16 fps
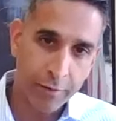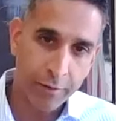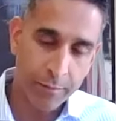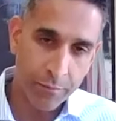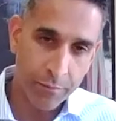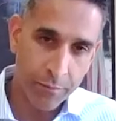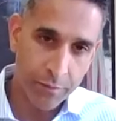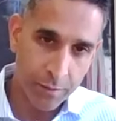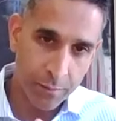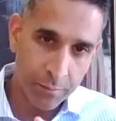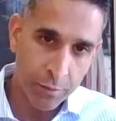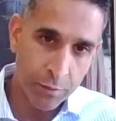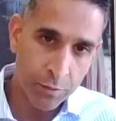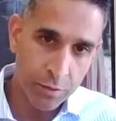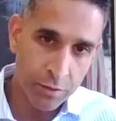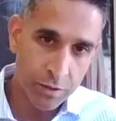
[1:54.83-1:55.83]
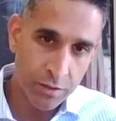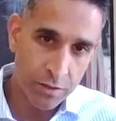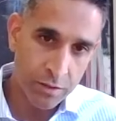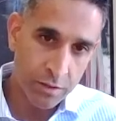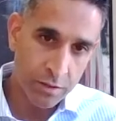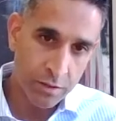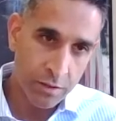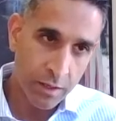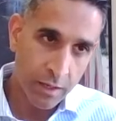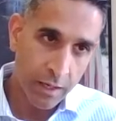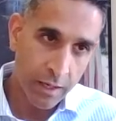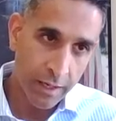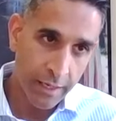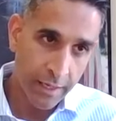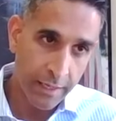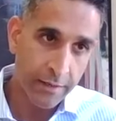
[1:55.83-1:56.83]
from the Moose
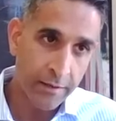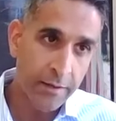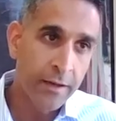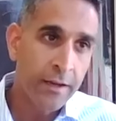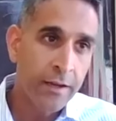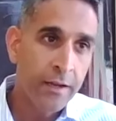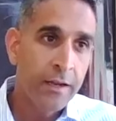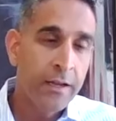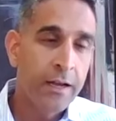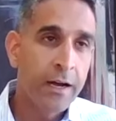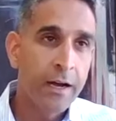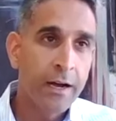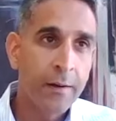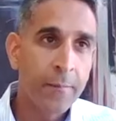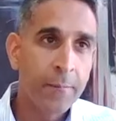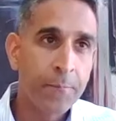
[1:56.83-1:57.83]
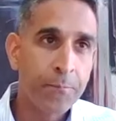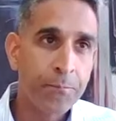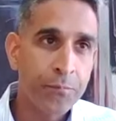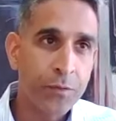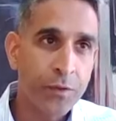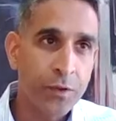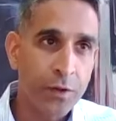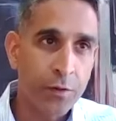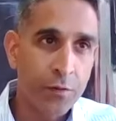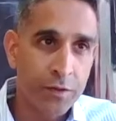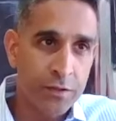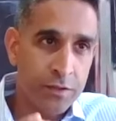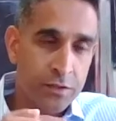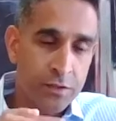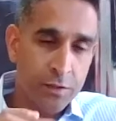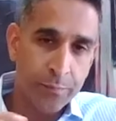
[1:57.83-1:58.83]
hit, you know,
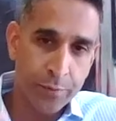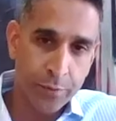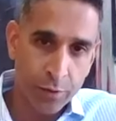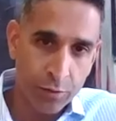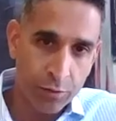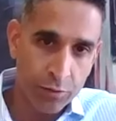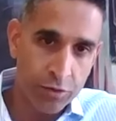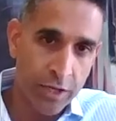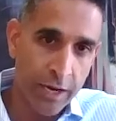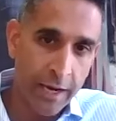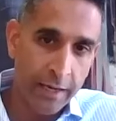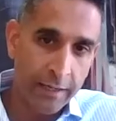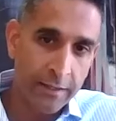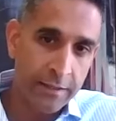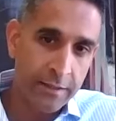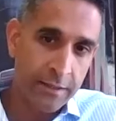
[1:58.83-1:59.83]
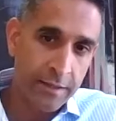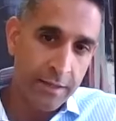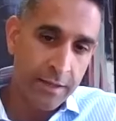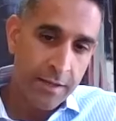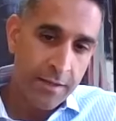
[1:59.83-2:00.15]
this is a project